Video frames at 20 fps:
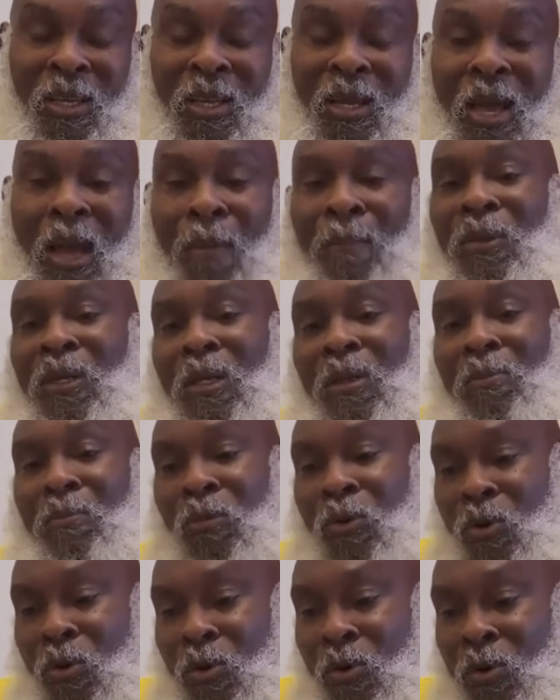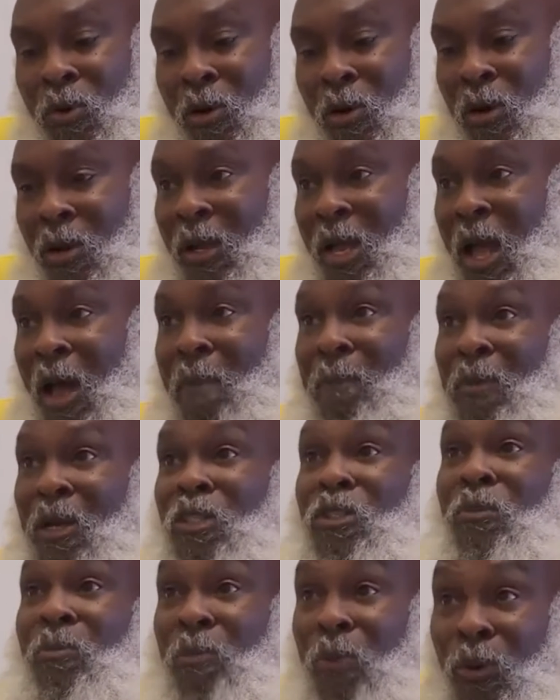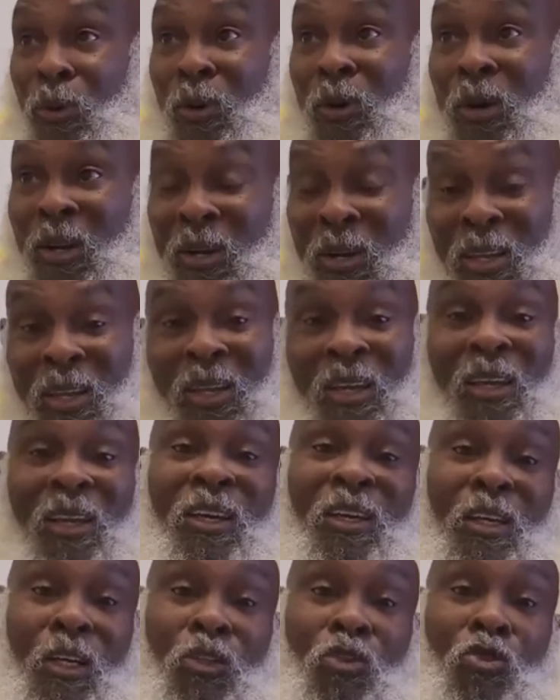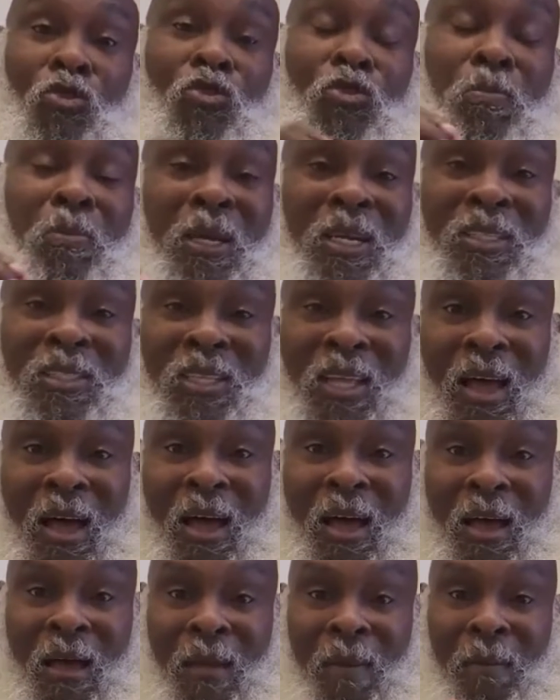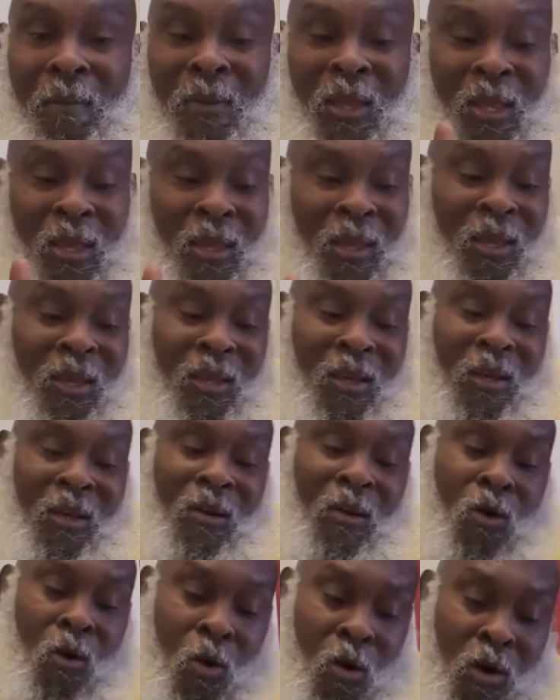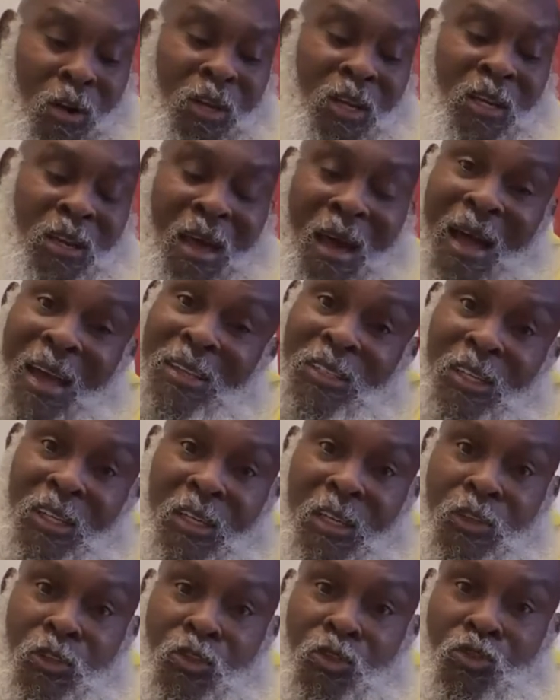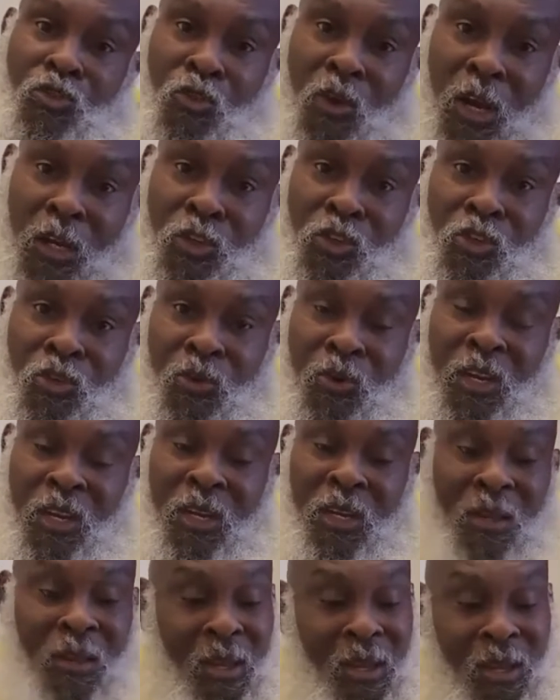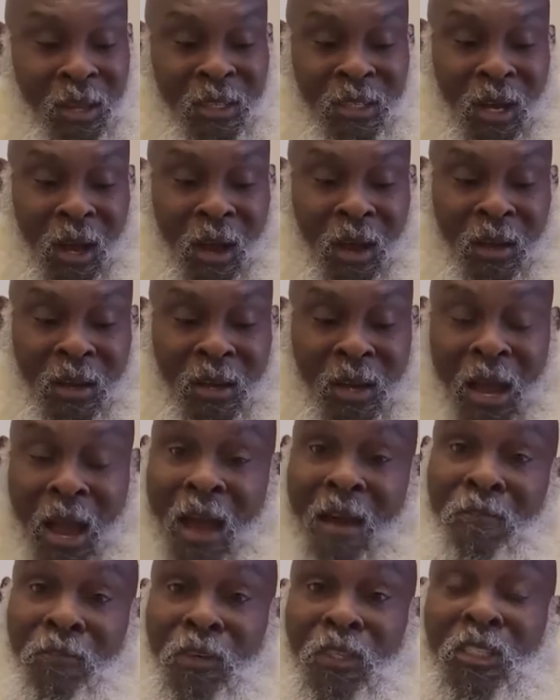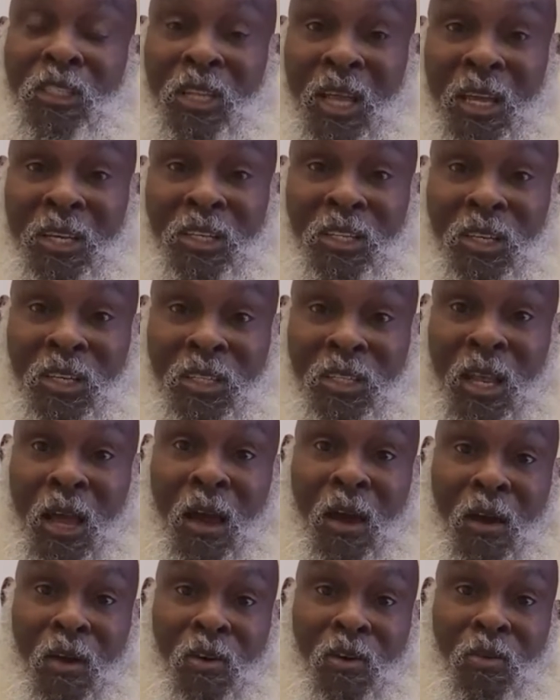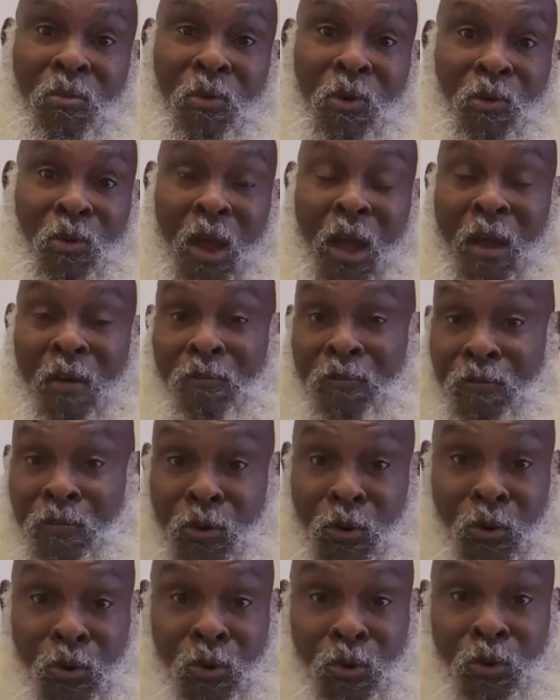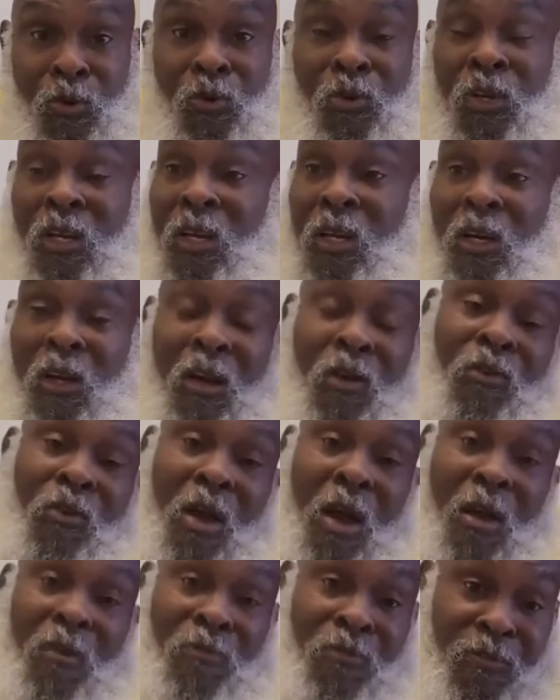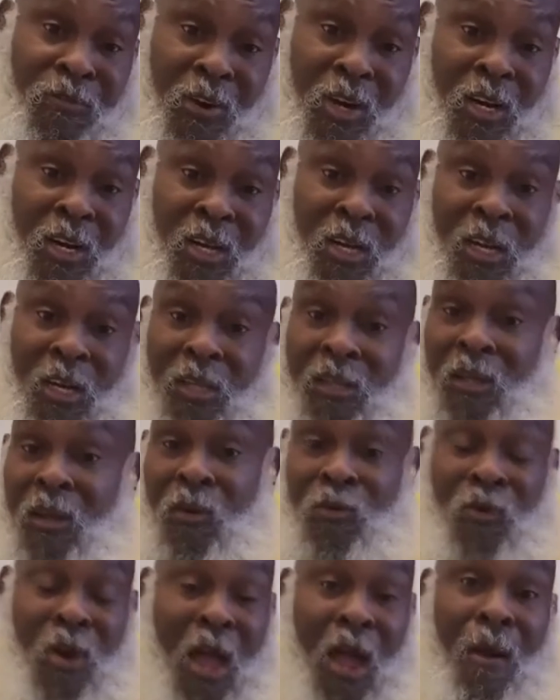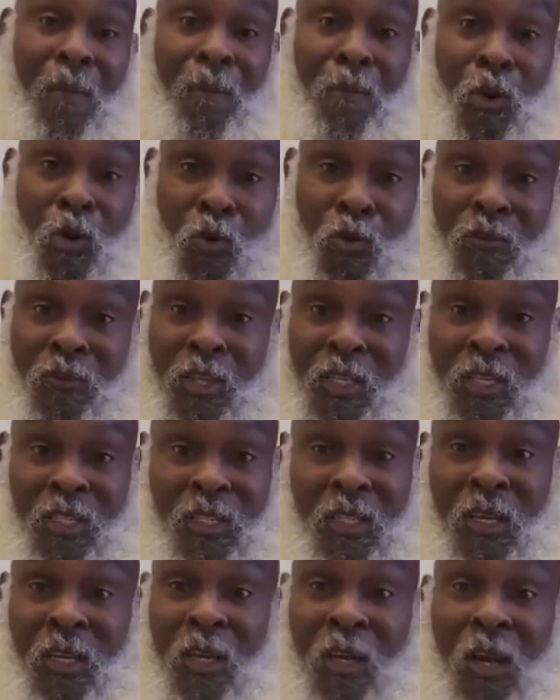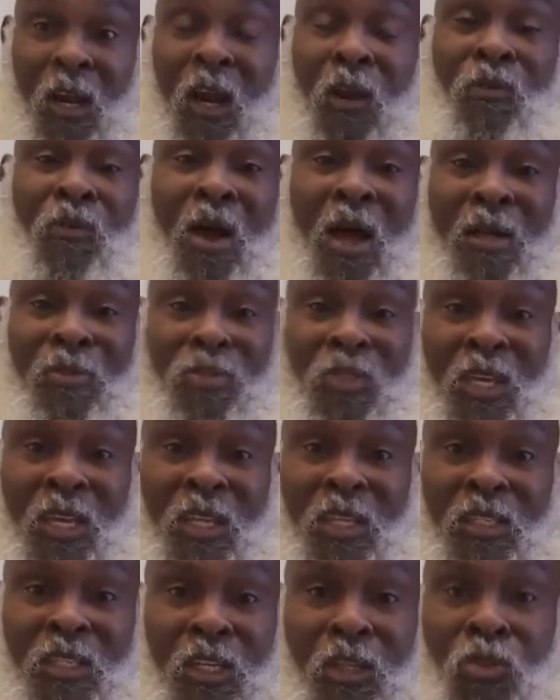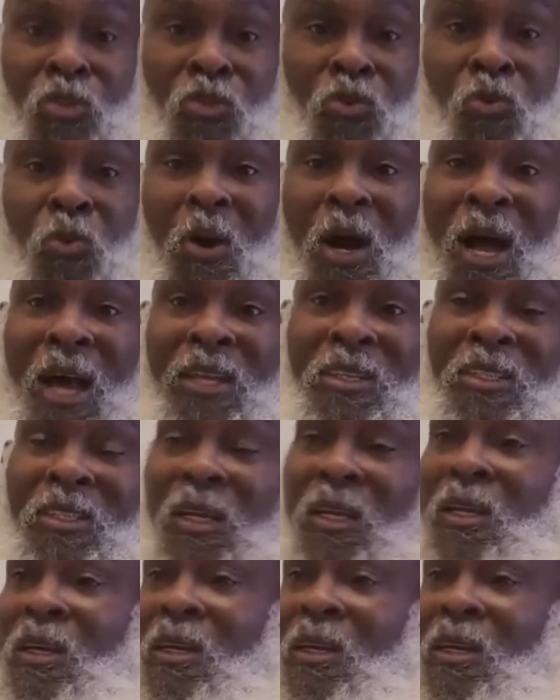How much more could you spend time organizing and structuring conversations at home around food, around fun, around movies, around things that you watch?